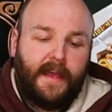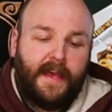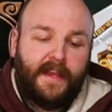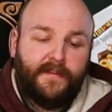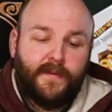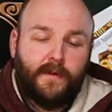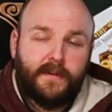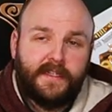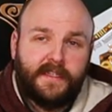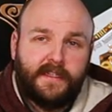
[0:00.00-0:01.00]
And of
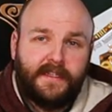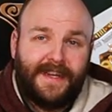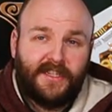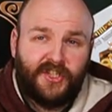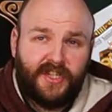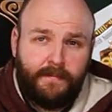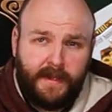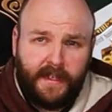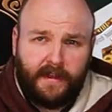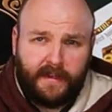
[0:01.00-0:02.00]
course, that
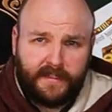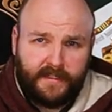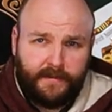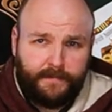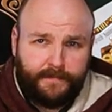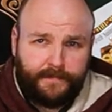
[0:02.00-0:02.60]
shipping cost.